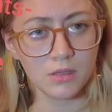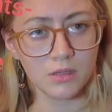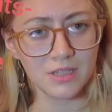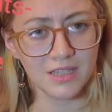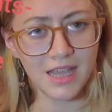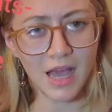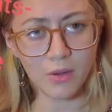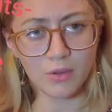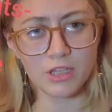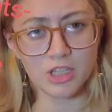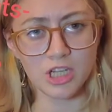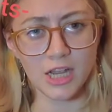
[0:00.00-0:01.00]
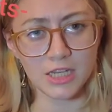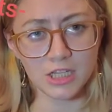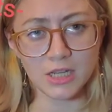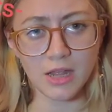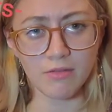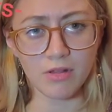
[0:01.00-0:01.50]
See how it
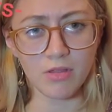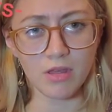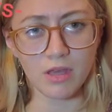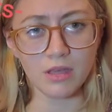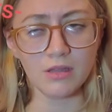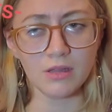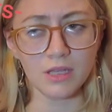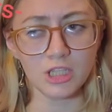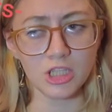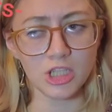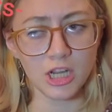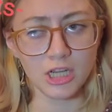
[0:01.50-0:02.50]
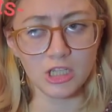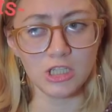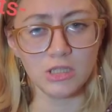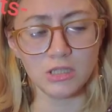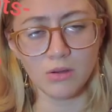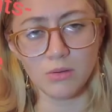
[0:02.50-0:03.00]
changes everything? It
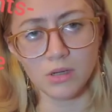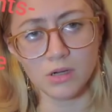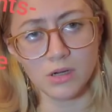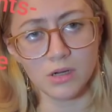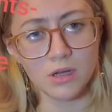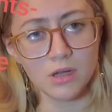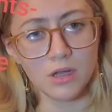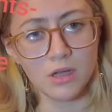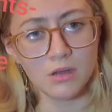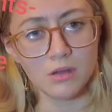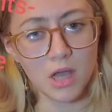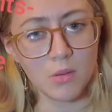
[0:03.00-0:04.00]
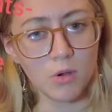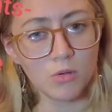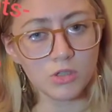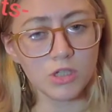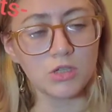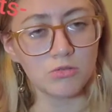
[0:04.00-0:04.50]
changes our
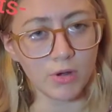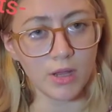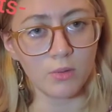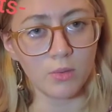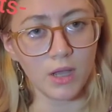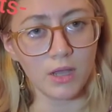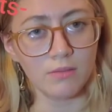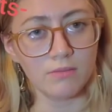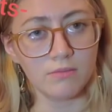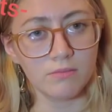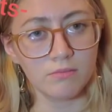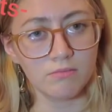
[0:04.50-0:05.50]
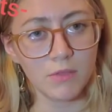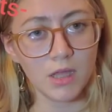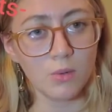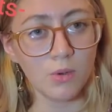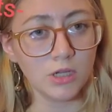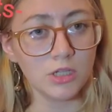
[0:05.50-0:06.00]
emotions right away. And
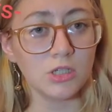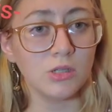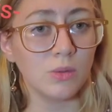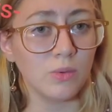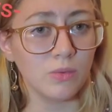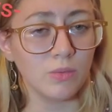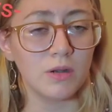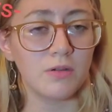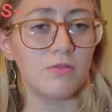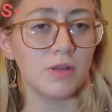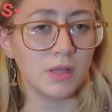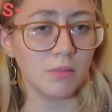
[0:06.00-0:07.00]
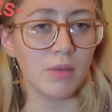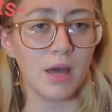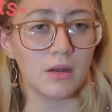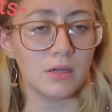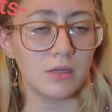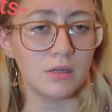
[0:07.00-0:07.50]
eventually when we are feeling
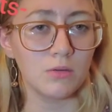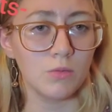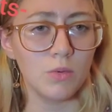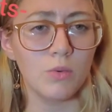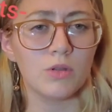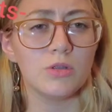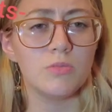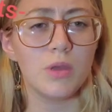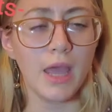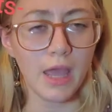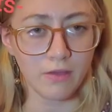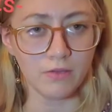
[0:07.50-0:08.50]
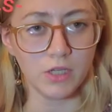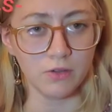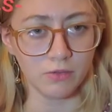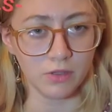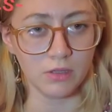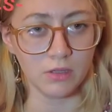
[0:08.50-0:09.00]
better, we want to behave
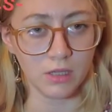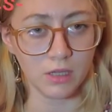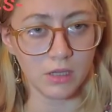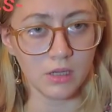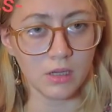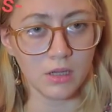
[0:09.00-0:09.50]
differently.